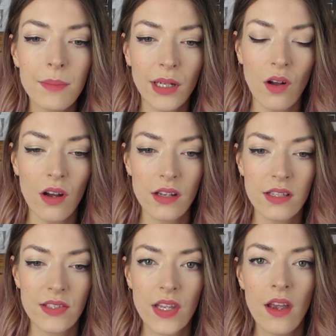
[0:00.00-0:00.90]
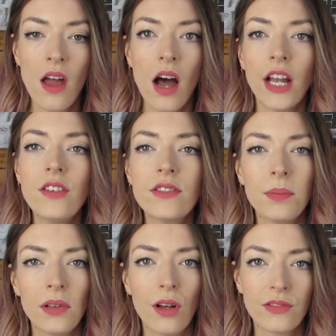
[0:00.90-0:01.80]
because I used
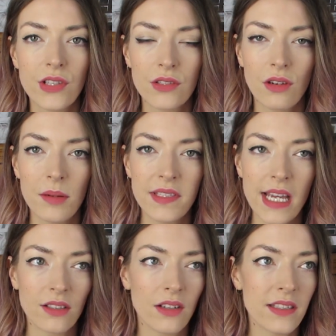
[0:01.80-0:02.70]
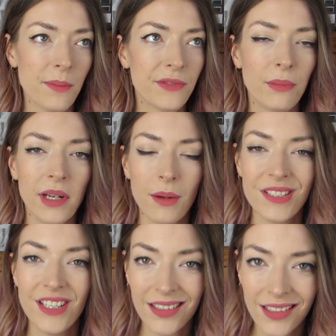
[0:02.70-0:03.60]
up a lot of the scripts and concepts from when I
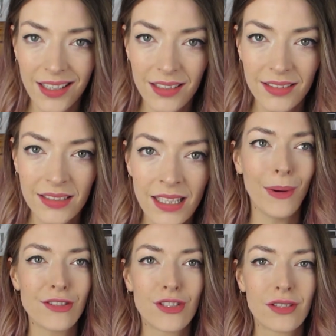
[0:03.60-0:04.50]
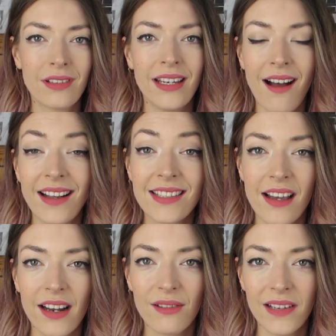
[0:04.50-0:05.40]
was younger, which in
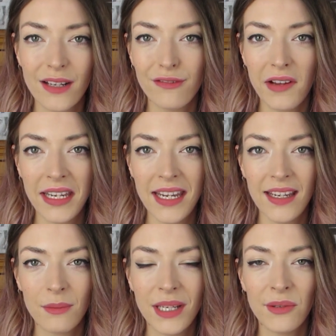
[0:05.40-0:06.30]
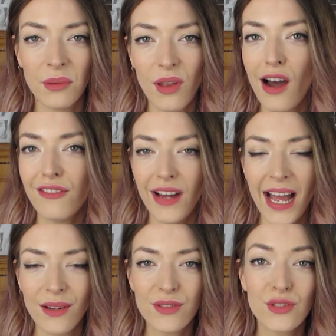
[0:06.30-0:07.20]
hindsight are really funny. We can all laugh at
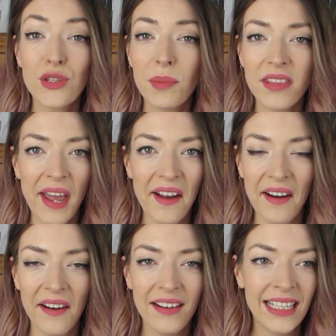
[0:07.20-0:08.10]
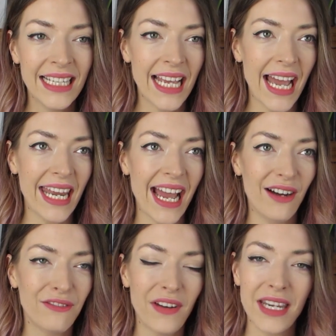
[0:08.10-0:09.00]
how stupid they are and
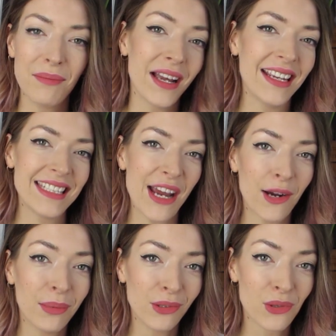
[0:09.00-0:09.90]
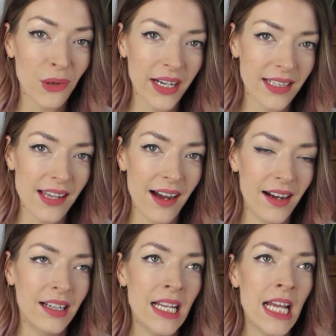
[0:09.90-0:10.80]
how funny my terrible drawings
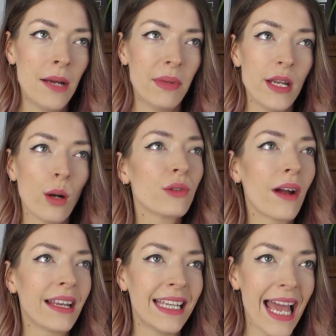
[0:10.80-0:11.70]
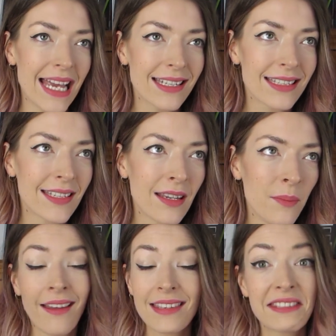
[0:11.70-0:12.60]
are, but the older I get,
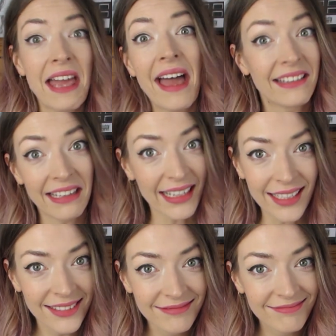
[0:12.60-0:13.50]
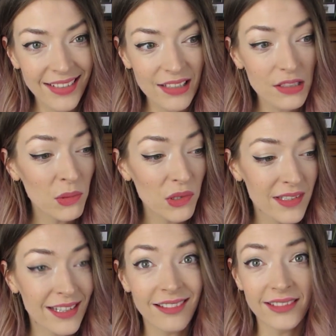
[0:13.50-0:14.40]
sadly, the more
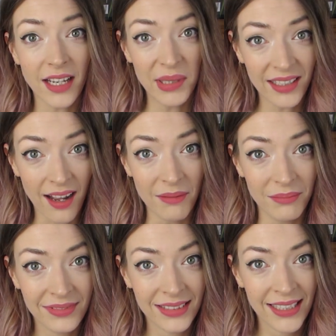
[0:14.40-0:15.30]
skilled I become